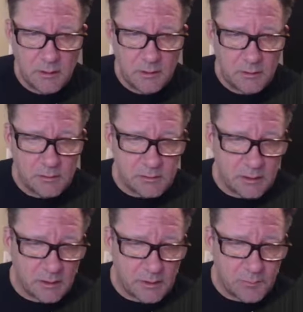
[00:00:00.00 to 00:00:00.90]
This
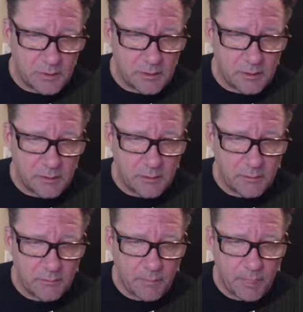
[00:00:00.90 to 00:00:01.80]
delete button here,
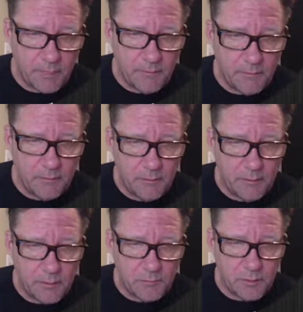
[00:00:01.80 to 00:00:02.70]

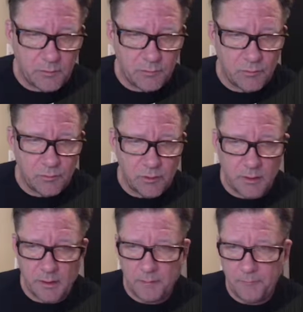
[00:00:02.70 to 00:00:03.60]
I put a rule
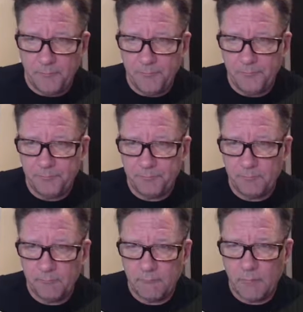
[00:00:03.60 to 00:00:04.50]
on
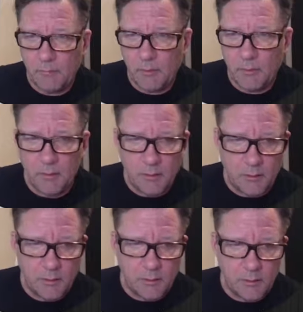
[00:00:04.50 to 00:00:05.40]
it.
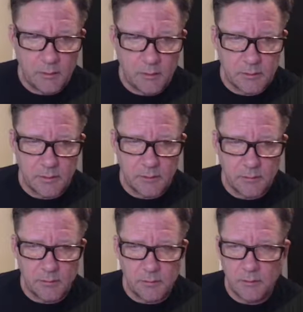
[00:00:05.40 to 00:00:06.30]
Let's get
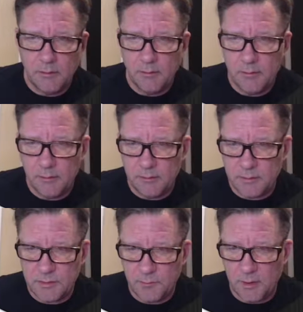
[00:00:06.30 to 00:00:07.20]
to it.
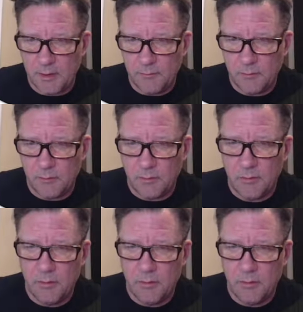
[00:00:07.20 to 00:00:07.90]
Display rule.